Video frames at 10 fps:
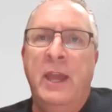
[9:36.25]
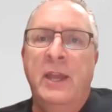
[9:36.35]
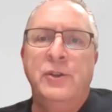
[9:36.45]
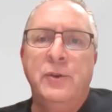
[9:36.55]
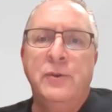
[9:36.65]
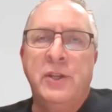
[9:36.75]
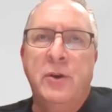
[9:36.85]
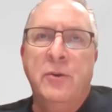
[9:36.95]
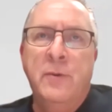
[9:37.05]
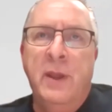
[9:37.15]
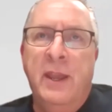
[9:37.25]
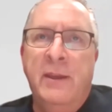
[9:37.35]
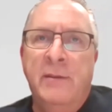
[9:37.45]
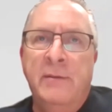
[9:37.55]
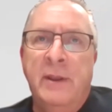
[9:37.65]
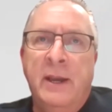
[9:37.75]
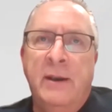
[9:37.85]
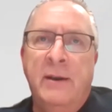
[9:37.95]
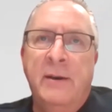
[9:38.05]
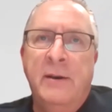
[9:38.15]
and do so in
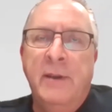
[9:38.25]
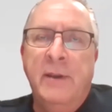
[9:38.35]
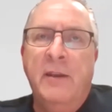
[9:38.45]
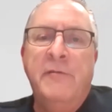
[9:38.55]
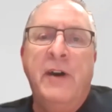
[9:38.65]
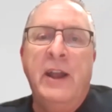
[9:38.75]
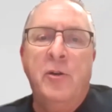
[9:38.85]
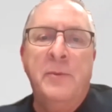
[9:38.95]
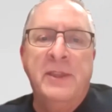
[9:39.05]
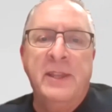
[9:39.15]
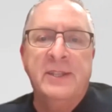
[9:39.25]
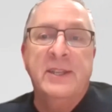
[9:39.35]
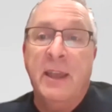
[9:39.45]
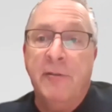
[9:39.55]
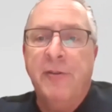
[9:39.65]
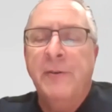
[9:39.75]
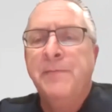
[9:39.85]
an environment that's safe.